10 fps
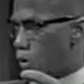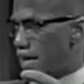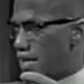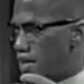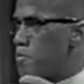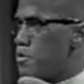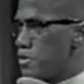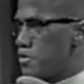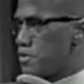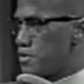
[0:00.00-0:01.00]
white
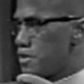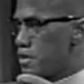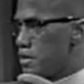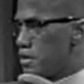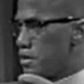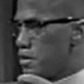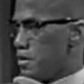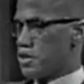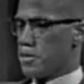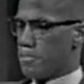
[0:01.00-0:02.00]
liberals.
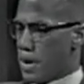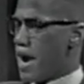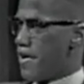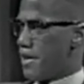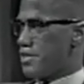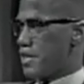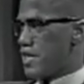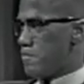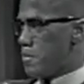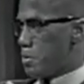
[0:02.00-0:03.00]
These are parrots that
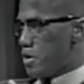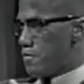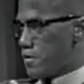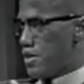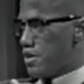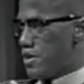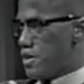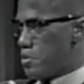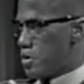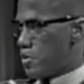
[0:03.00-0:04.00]
have been put in front of the
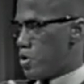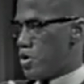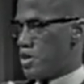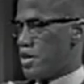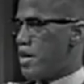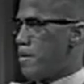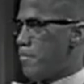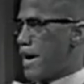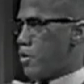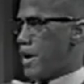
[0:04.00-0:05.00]
Negro community
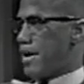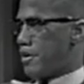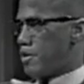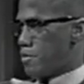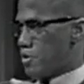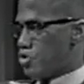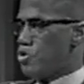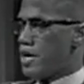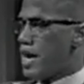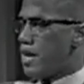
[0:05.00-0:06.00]
by white liberals.
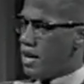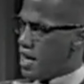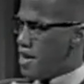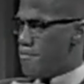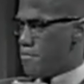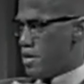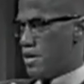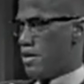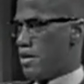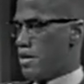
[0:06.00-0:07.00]
You can't name
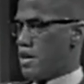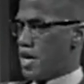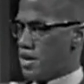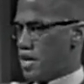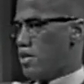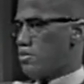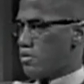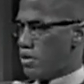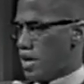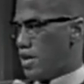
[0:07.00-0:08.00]
me a
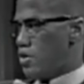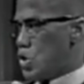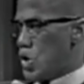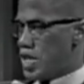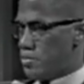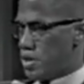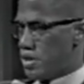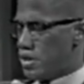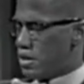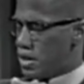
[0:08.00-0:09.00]
Negro leader who has
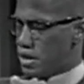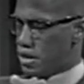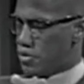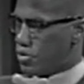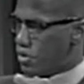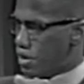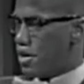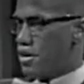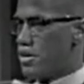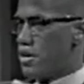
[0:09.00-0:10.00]
been a Negro
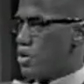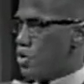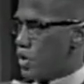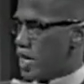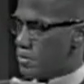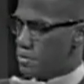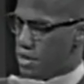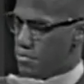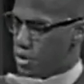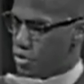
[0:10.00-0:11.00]
leader who has
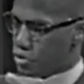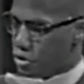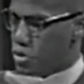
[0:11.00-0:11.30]
been betray,